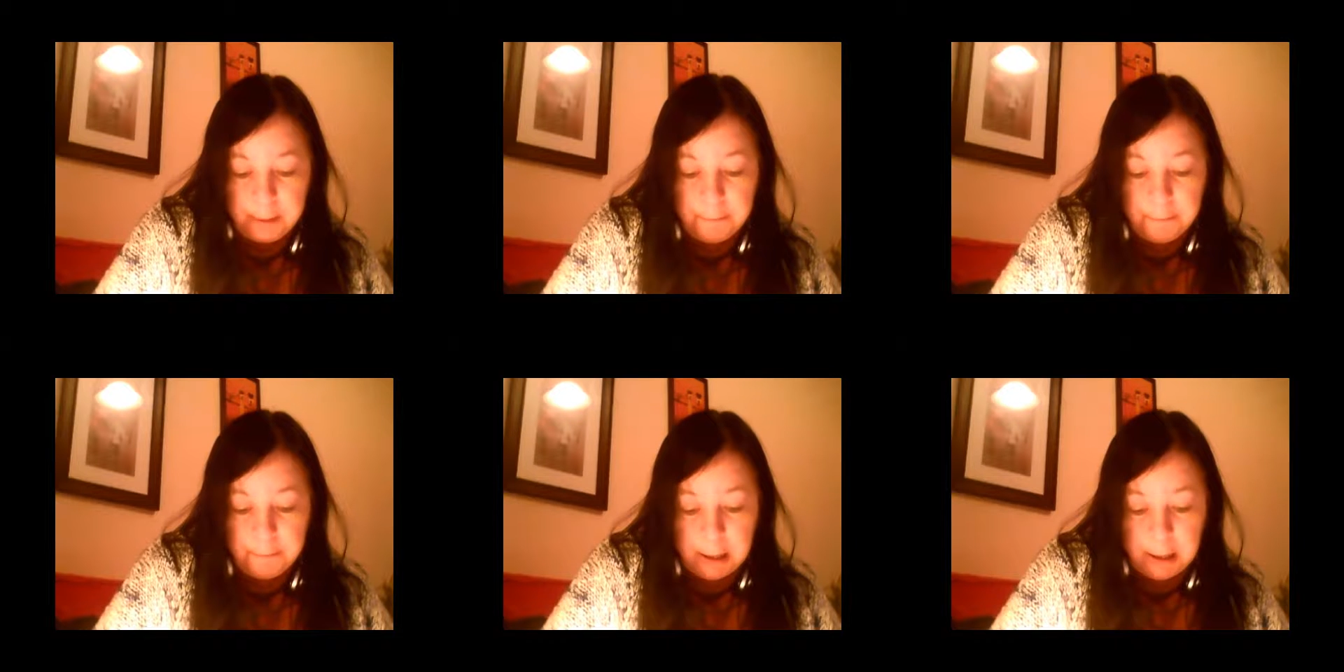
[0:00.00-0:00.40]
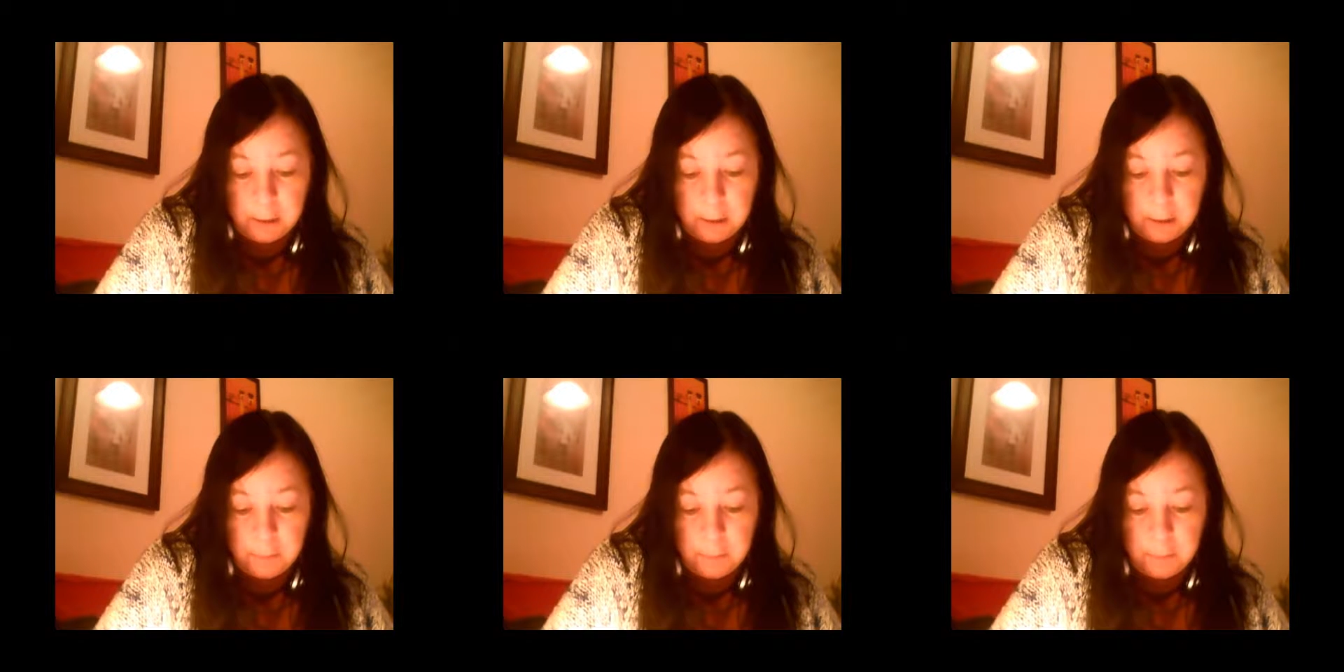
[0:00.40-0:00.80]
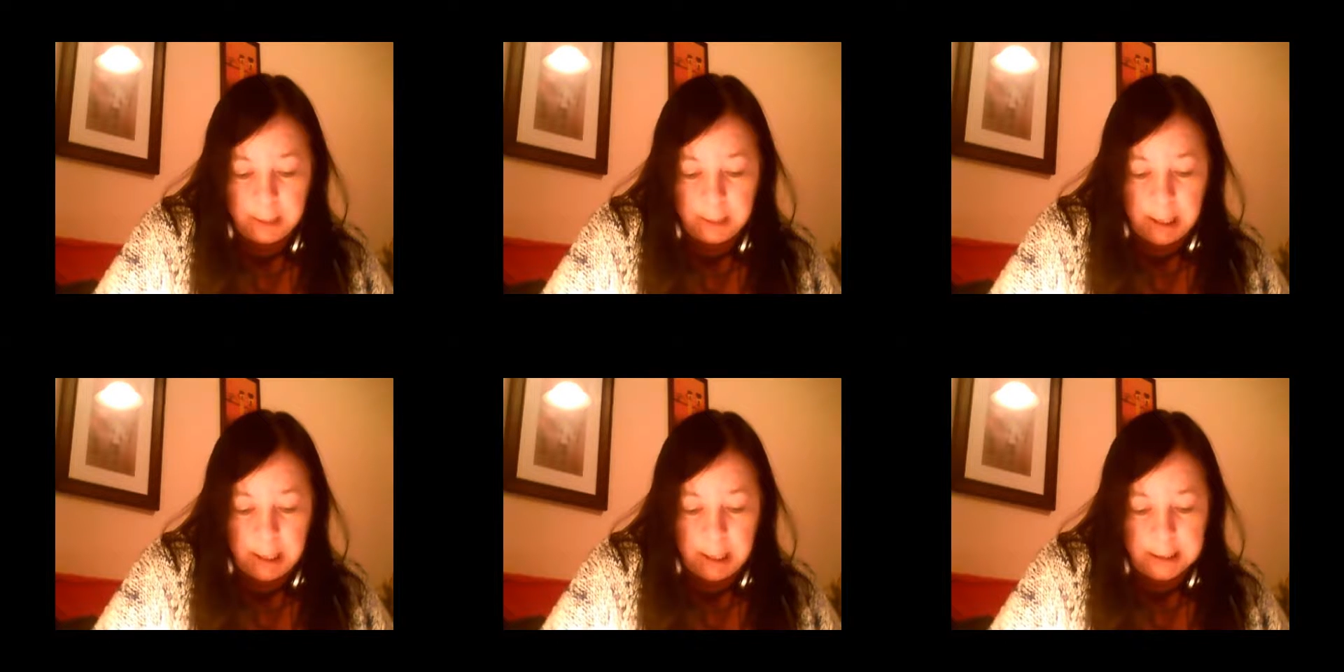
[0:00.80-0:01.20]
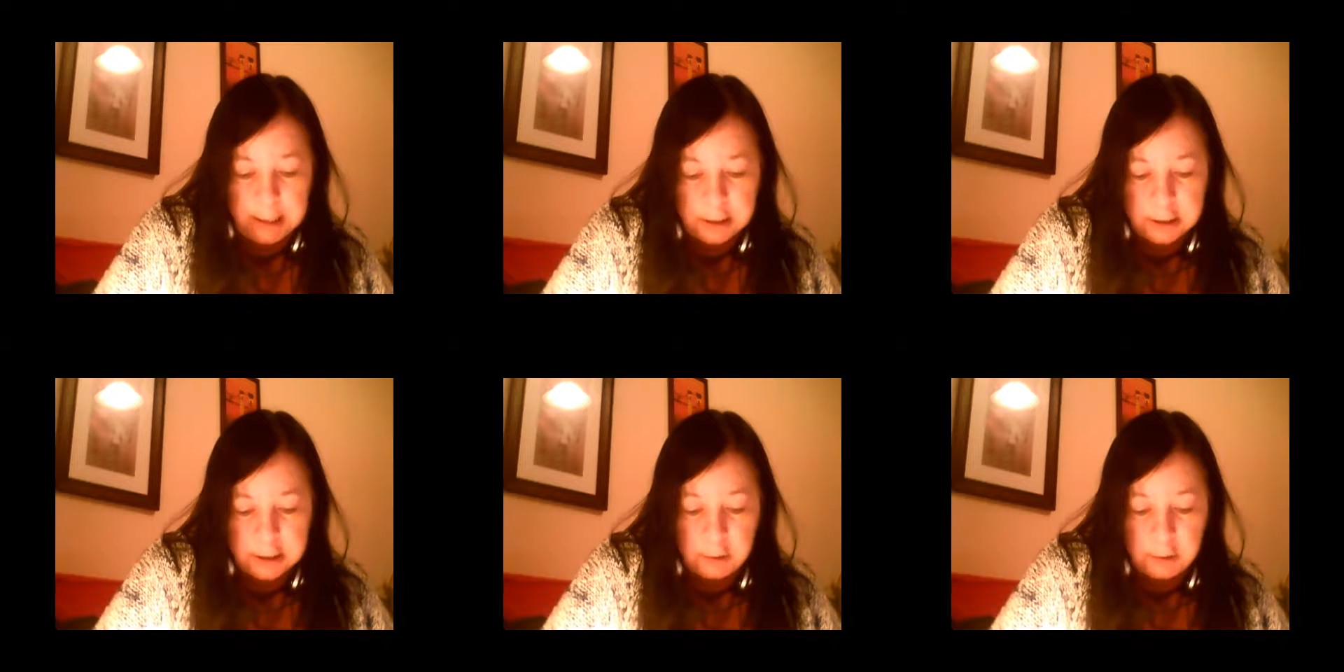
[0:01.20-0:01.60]
value, as
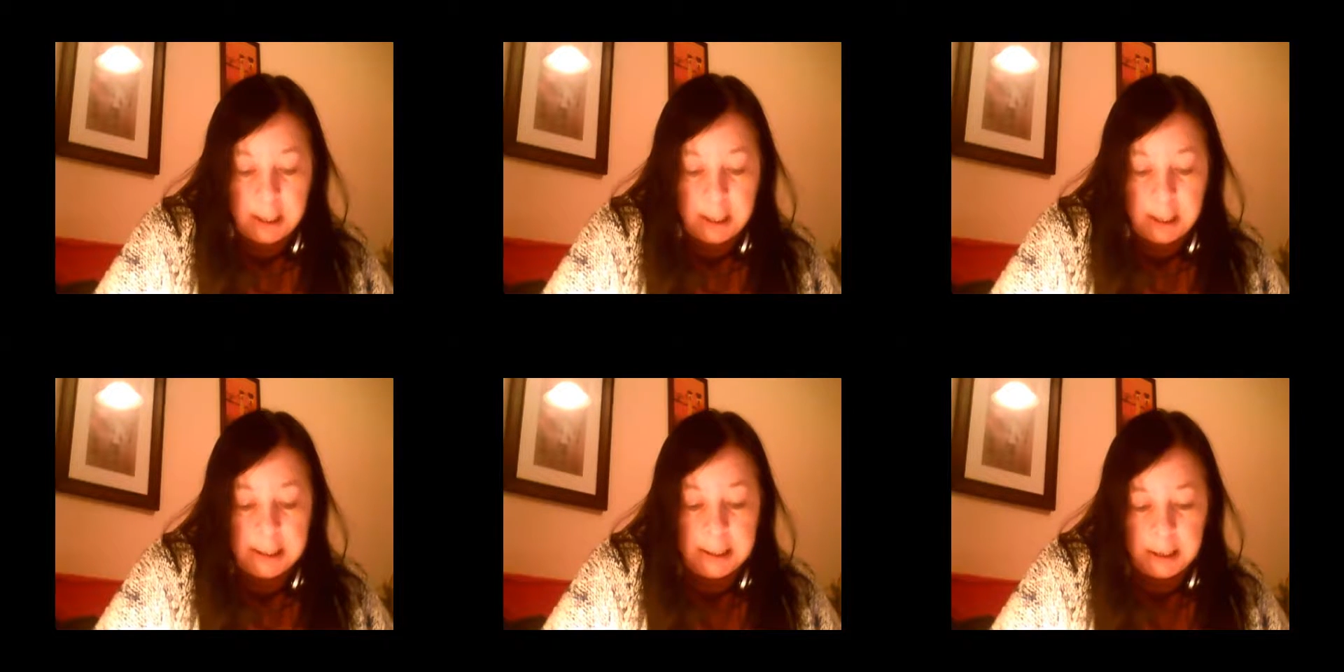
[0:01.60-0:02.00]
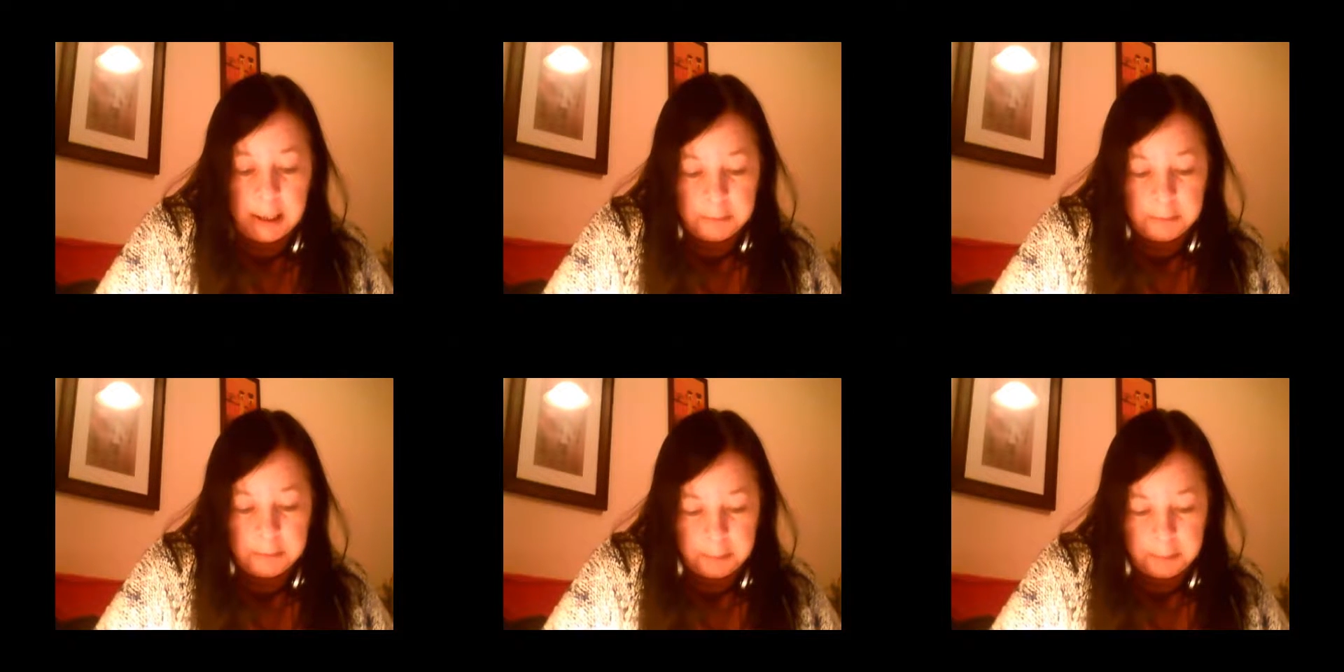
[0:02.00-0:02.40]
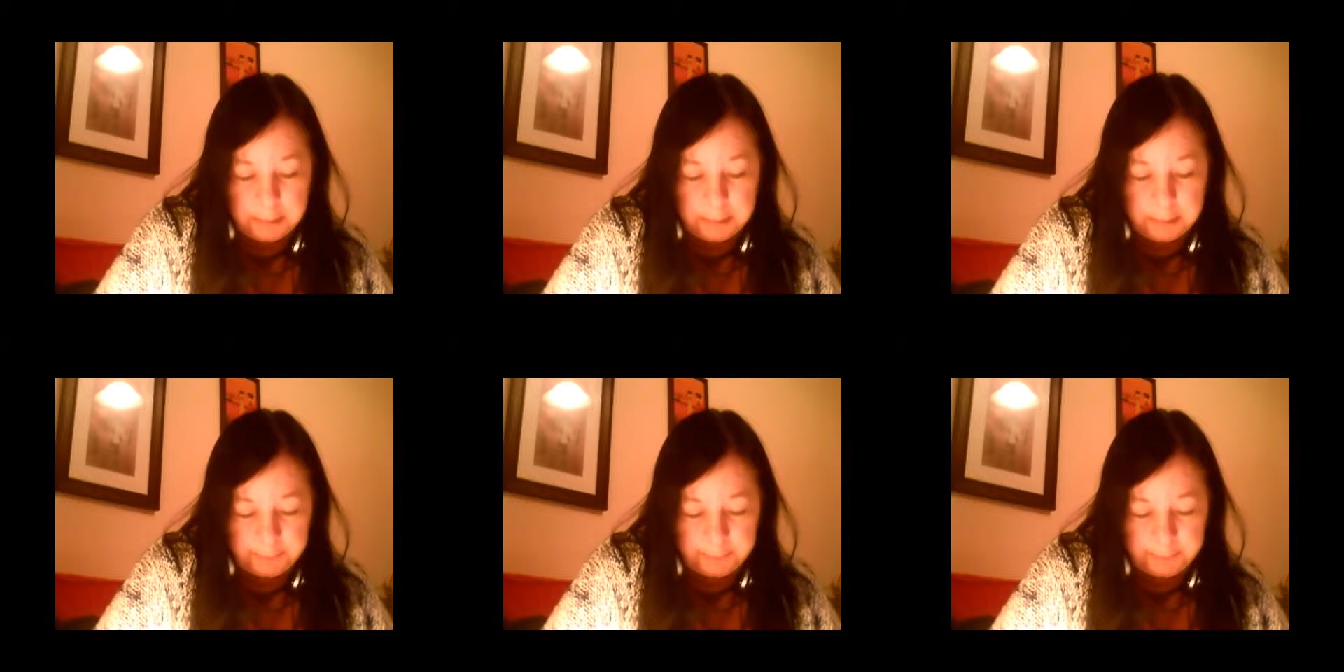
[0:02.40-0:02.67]
Julia enlightened me.